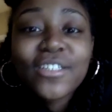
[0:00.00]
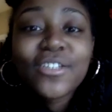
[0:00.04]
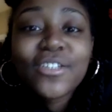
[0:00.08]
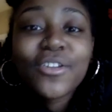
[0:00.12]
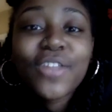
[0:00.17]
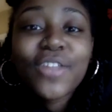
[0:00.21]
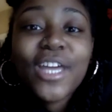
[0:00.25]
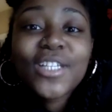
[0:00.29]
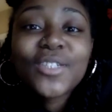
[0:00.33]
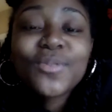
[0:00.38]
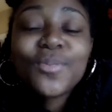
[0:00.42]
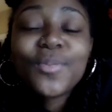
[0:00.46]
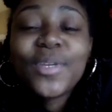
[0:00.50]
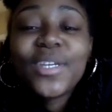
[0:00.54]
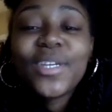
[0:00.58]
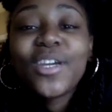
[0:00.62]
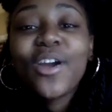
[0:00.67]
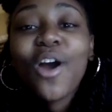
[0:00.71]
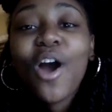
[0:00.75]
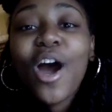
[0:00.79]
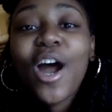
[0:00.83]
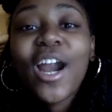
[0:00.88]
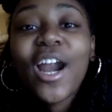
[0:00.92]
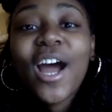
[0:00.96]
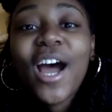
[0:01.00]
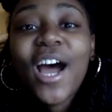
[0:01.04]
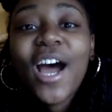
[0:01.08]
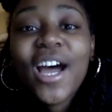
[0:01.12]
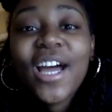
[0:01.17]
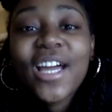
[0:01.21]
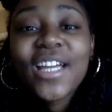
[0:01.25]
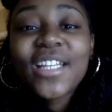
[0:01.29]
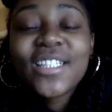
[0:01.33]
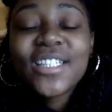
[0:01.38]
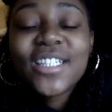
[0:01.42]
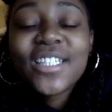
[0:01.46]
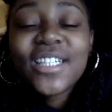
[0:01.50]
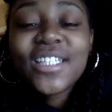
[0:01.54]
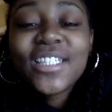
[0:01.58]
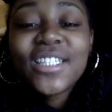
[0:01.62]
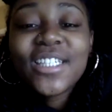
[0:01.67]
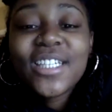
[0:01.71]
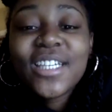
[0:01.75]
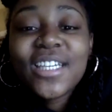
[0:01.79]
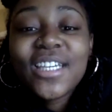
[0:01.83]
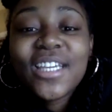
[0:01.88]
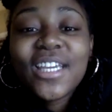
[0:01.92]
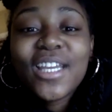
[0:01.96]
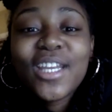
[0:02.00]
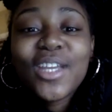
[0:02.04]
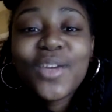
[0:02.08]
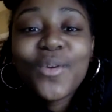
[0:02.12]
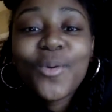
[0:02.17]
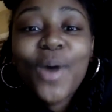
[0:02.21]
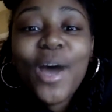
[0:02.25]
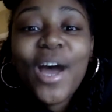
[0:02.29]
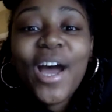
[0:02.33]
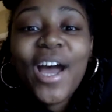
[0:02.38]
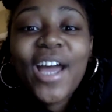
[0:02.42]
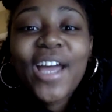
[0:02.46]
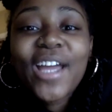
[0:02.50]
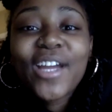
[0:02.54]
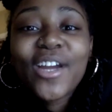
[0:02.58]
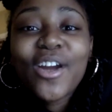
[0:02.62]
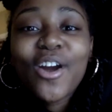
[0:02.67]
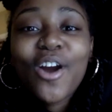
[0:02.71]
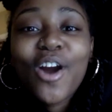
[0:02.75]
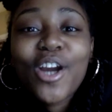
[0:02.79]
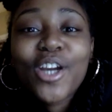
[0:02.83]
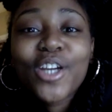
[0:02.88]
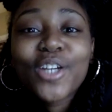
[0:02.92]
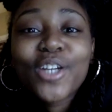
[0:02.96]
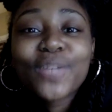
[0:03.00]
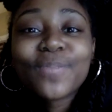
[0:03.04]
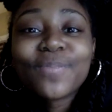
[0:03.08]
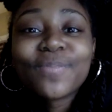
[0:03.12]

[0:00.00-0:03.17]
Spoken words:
So that's Brittney Carter.